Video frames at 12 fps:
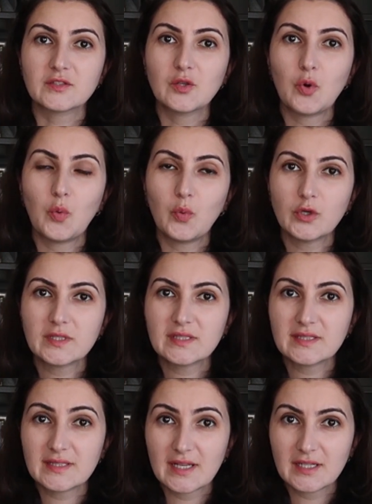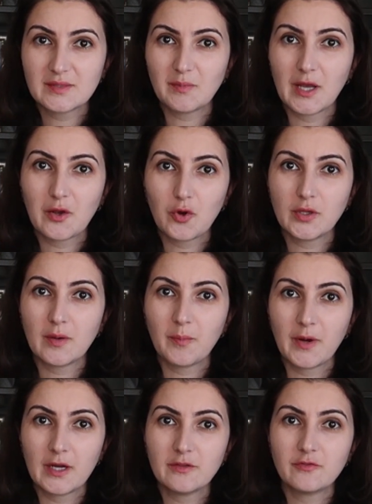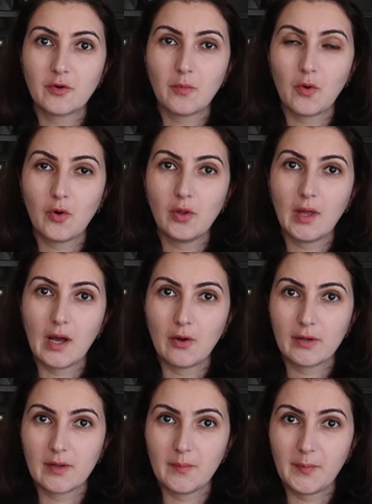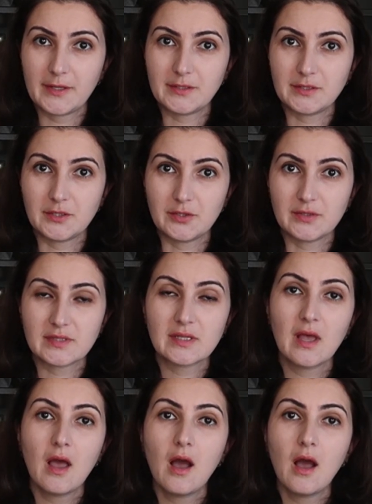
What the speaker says: So what sets BikeOn apart from all our competitors?